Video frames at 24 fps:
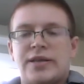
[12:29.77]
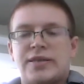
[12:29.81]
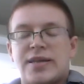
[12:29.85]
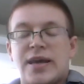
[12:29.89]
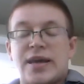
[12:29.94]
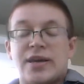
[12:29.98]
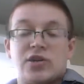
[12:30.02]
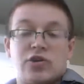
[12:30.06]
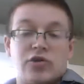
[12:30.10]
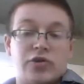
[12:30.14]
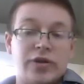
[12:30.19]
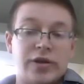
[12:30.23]
it's
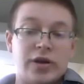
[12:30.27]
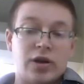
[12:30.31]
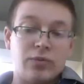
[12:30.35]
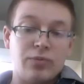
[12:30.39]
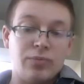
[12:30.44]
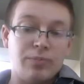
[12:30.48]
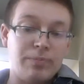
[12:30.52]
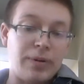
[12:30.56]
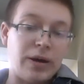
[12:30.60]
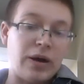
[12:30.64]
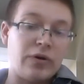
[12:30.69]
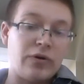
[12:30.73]
actually
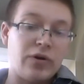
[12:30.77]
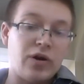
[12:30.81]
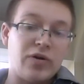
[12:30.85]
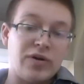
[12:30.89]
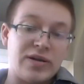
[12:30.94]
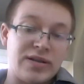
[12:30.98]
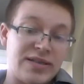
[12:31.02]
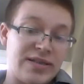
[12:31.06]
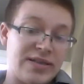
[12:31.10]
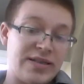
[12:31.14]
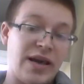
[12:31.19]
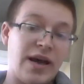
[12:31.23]
better known
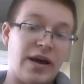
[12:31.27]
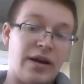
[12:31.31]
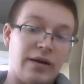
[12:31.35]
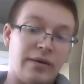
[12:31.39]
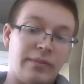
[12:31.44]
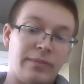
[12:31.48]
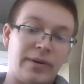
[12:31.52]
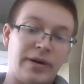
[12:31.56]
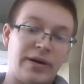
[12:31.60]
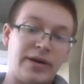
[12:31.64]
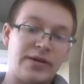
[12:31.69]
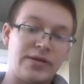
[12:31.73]
as
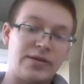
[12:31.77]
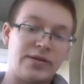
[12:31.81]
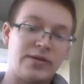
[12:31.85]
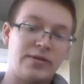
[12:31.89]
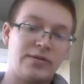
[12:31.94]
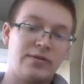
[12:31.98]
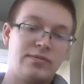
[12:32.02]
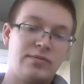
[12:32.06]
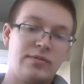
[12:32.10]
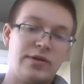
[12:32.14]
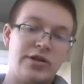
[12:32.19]
Zen because